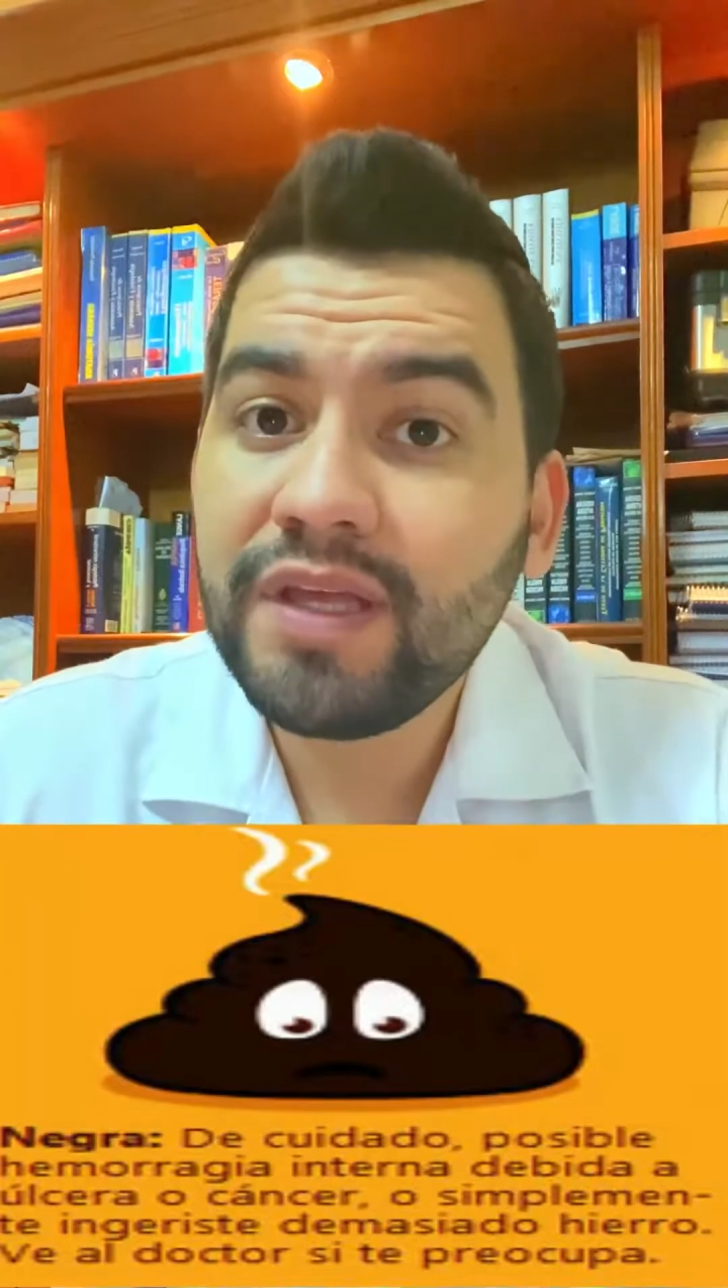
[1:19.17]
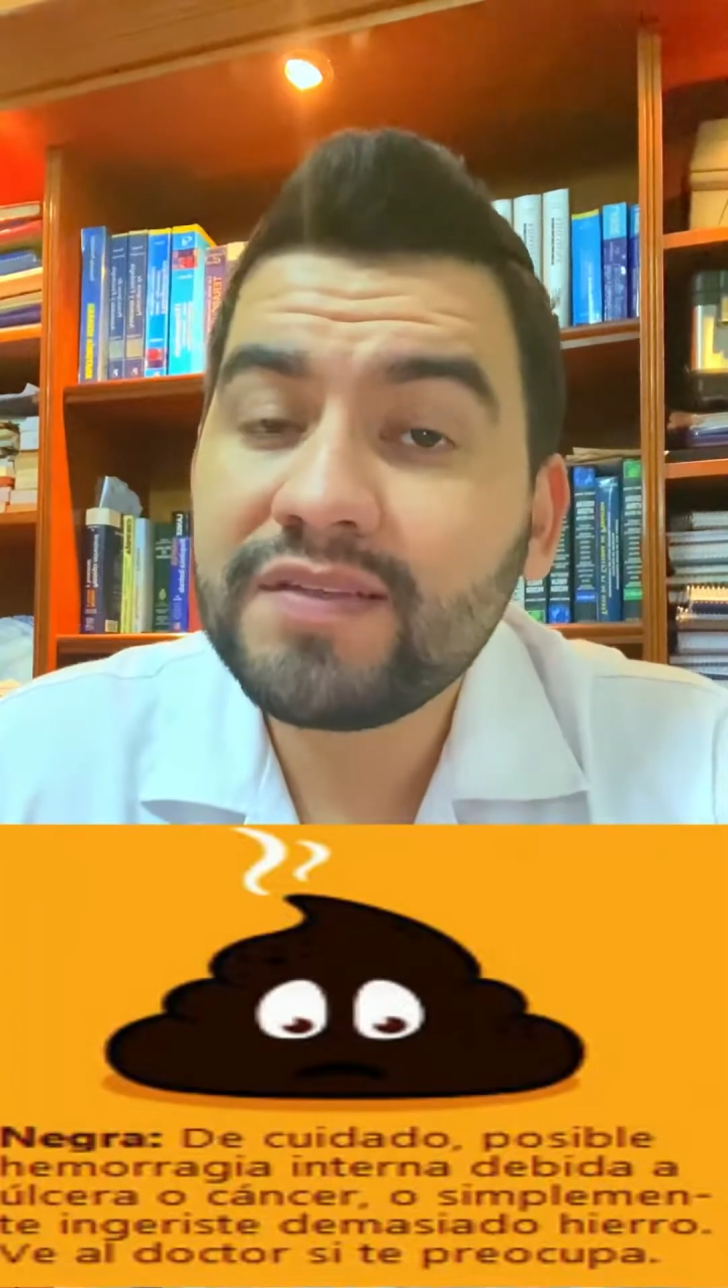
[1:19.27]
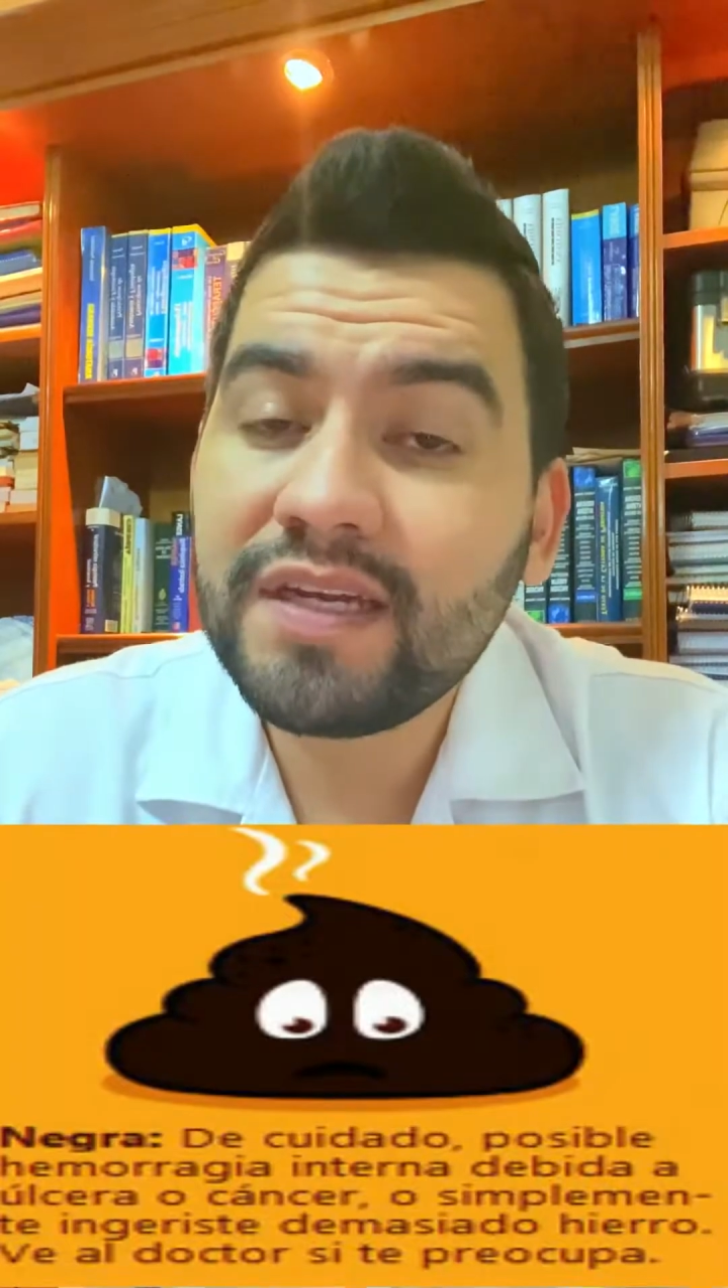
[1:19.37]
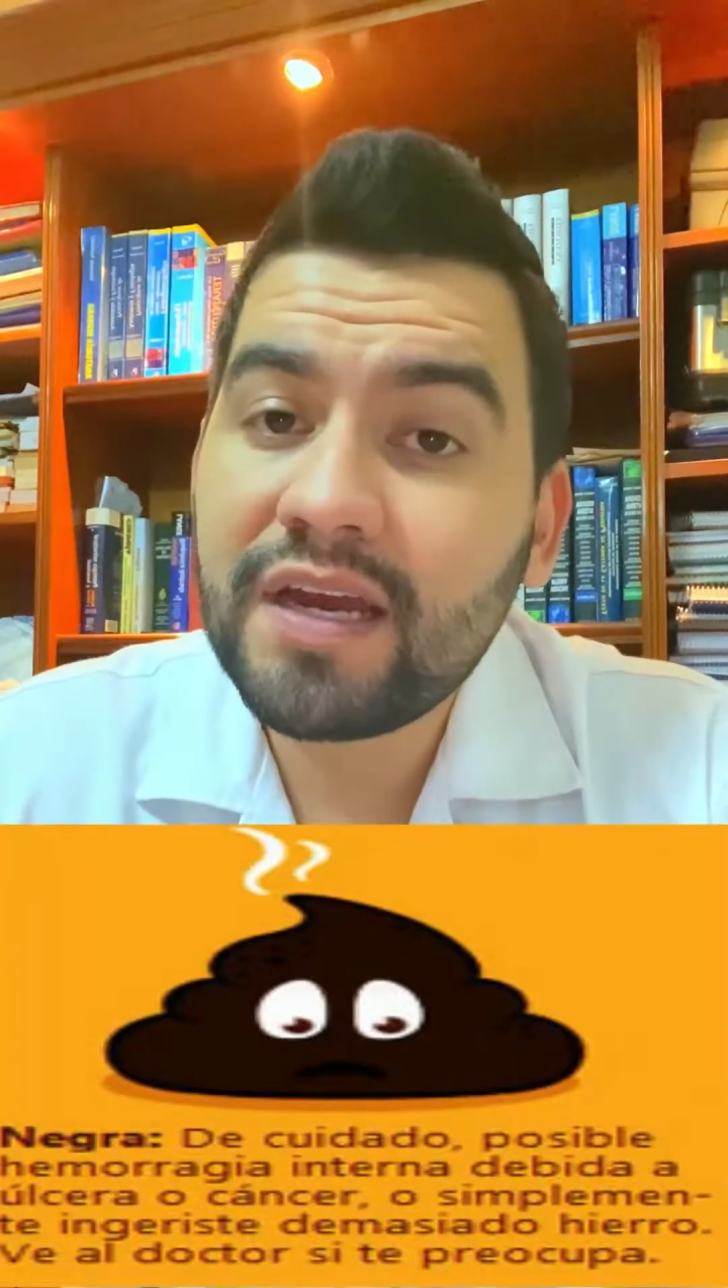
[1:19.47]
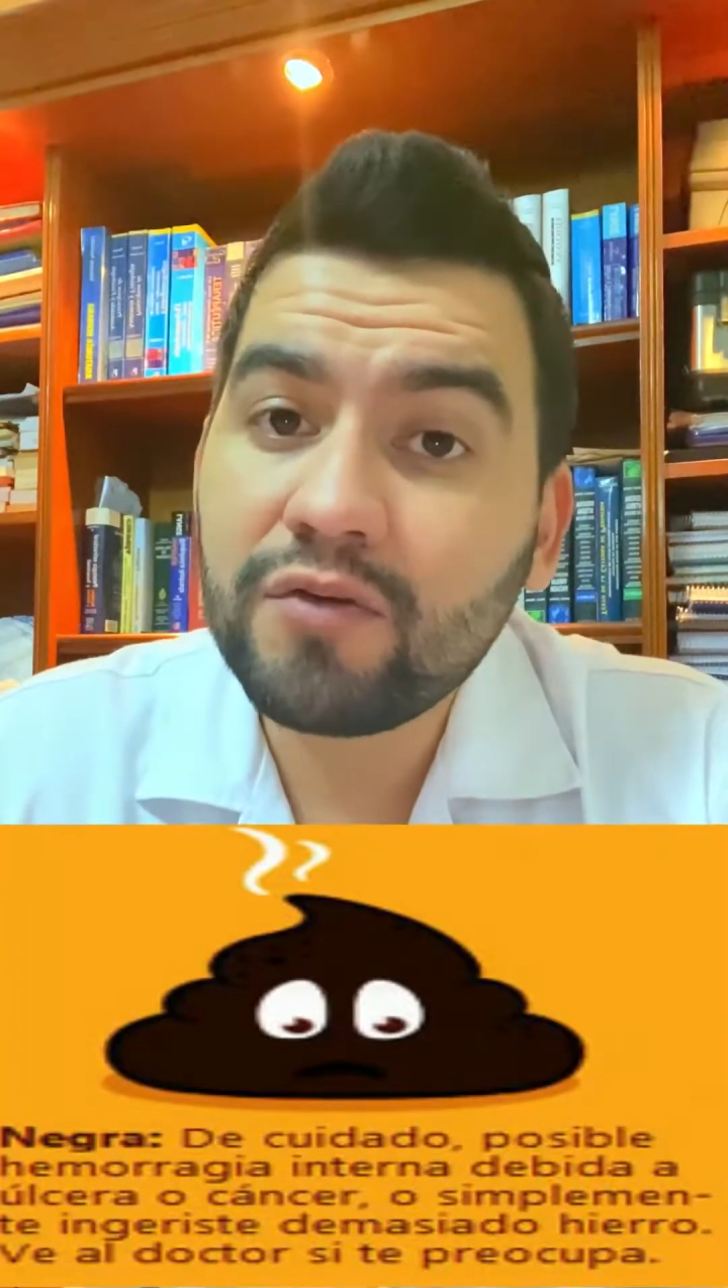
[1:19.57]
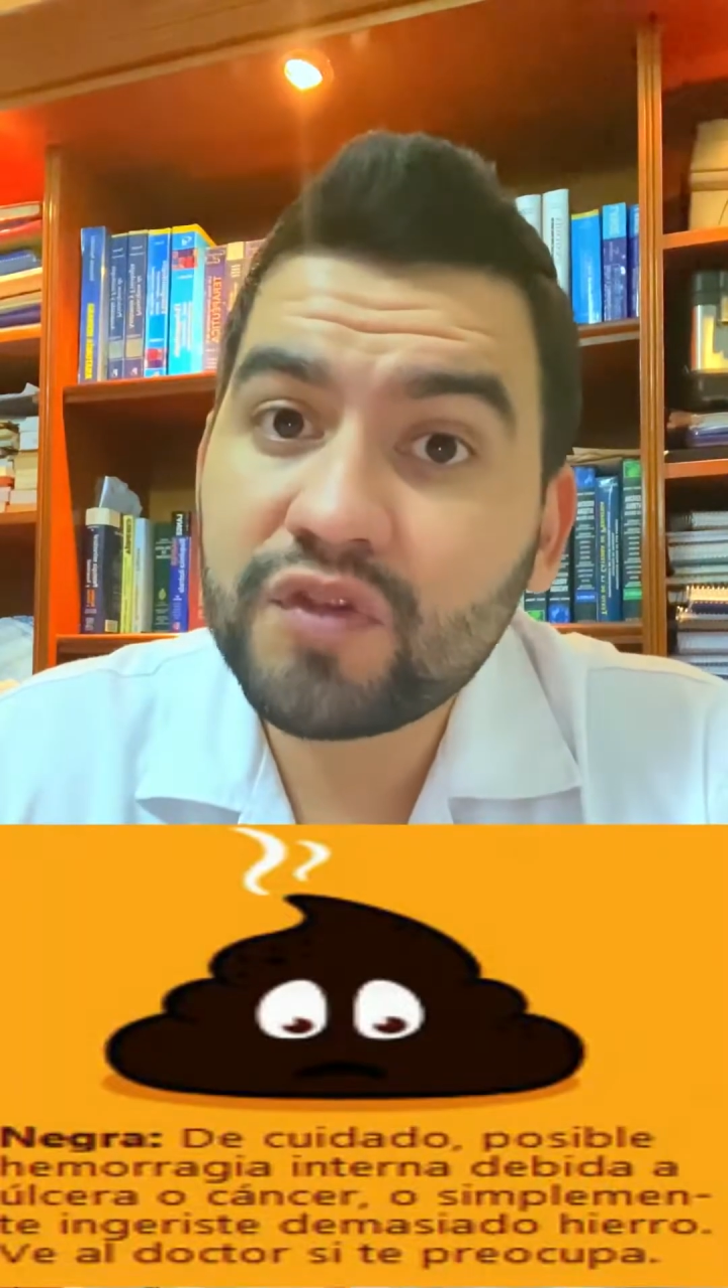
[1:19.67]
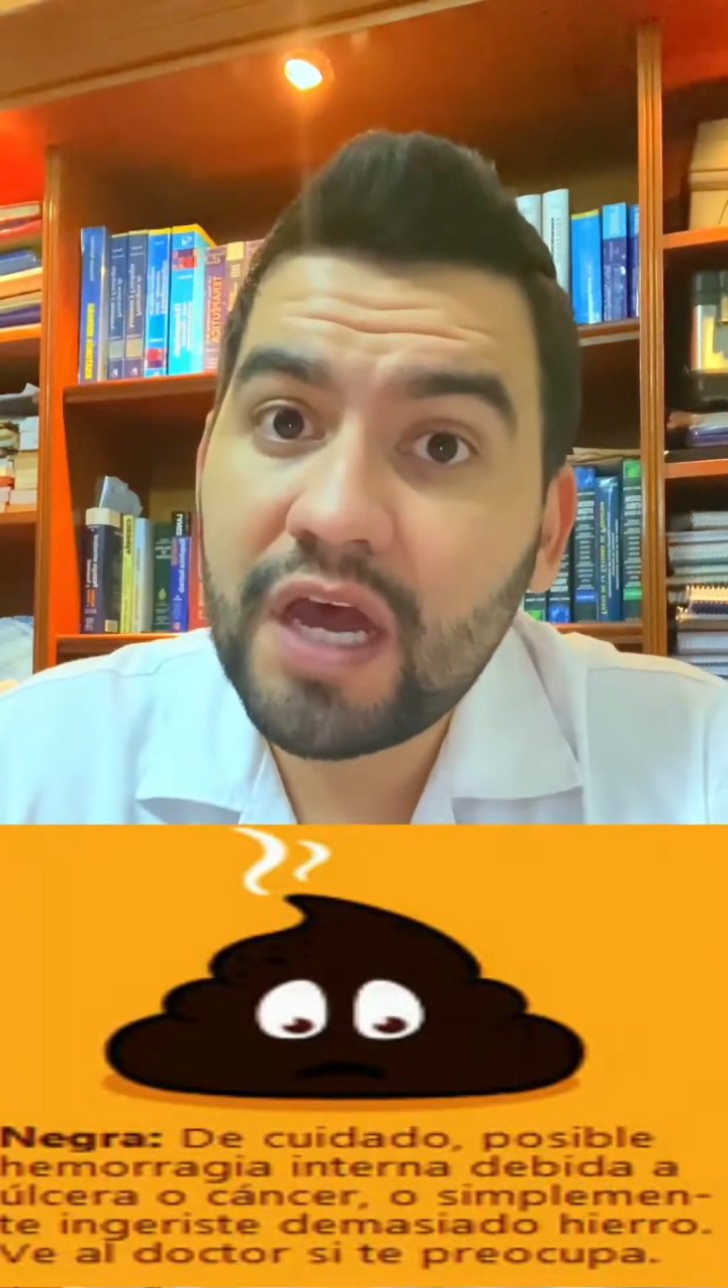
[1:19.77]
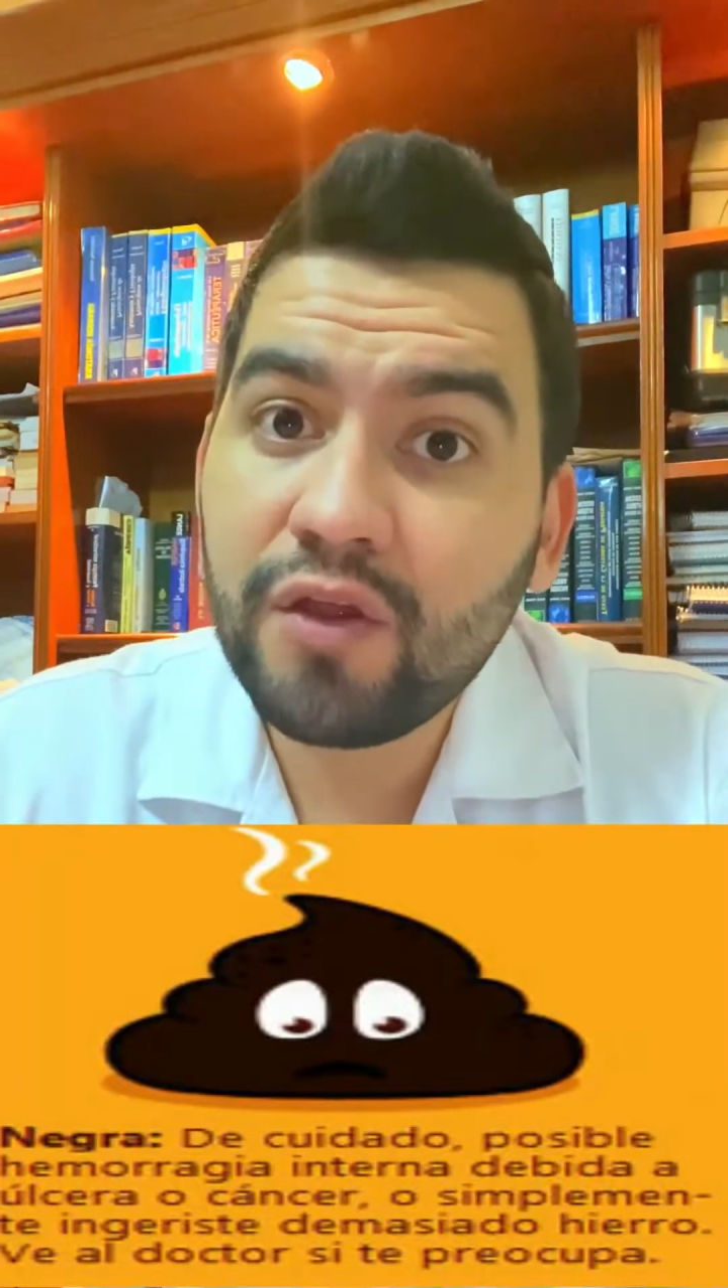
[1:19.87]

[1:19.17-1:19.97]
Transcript: caused by